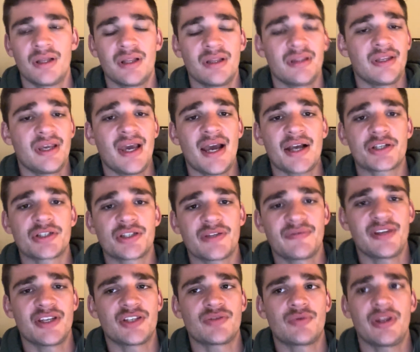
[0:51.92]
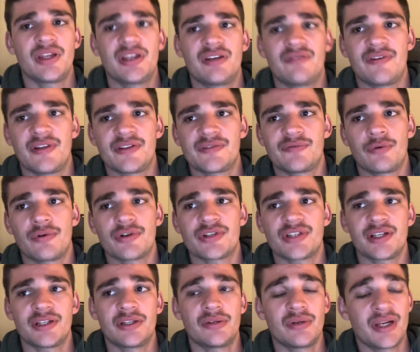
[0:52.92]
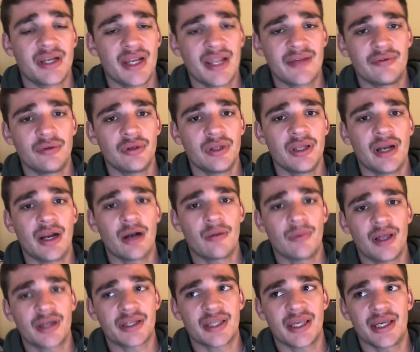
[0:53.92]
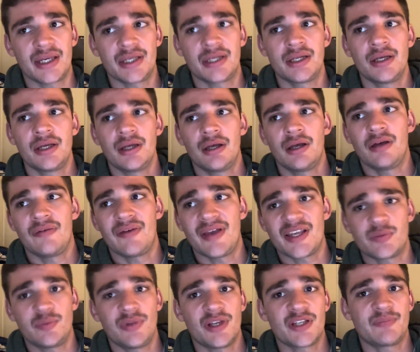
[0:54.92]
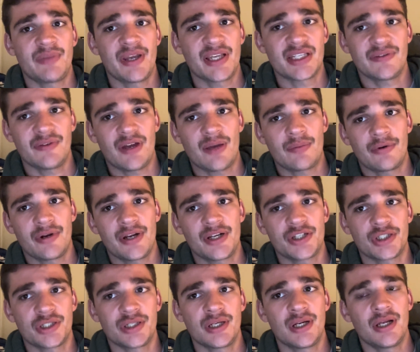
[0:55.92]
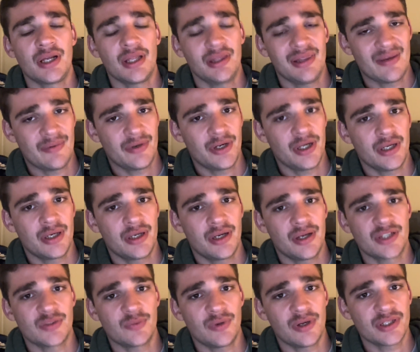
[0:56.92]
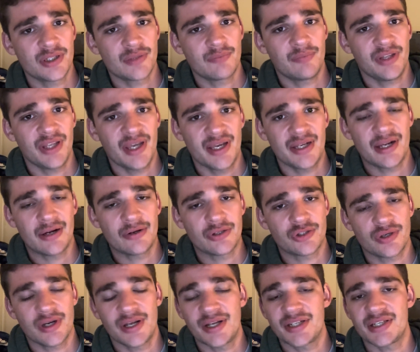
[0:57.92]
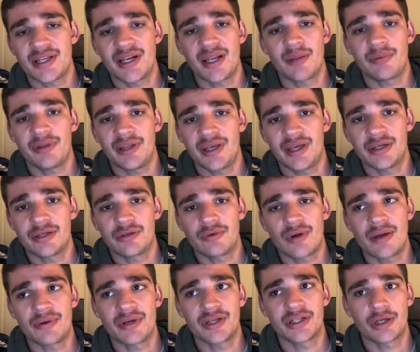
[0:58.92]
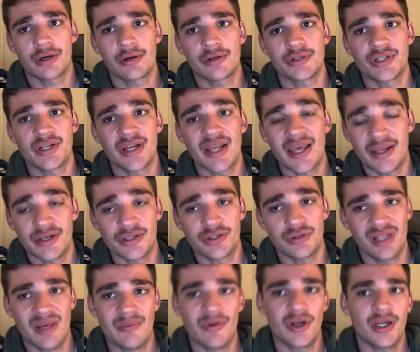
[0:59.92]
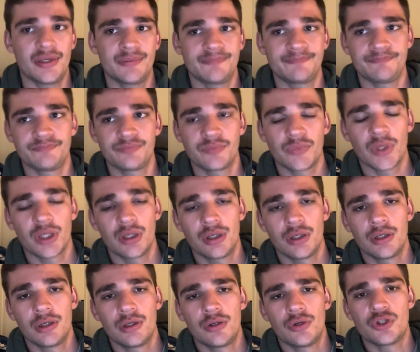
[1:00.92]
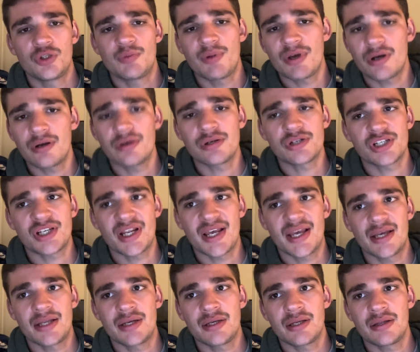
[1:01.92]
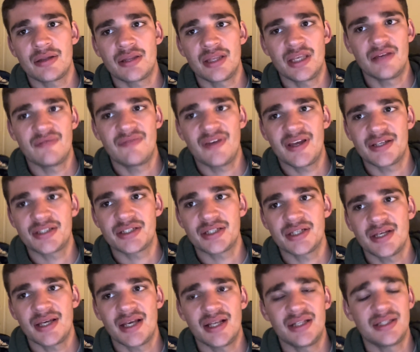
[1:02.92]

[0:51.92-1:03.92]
The actions of the Israeli Defense Force include a naval and air blockade of Hezbollah's base of operation, Lebanon, as well as planned airstrikes and a planned ground incursion into Lebanon. To better understand the event and